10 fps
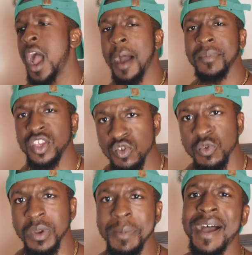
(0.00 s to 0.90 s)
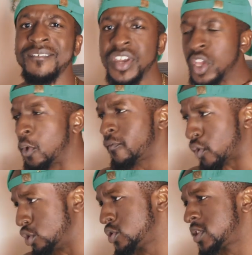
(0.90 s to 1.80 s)
I'm gonna use one of my videos
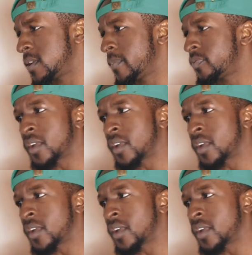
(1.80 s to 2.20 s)
first,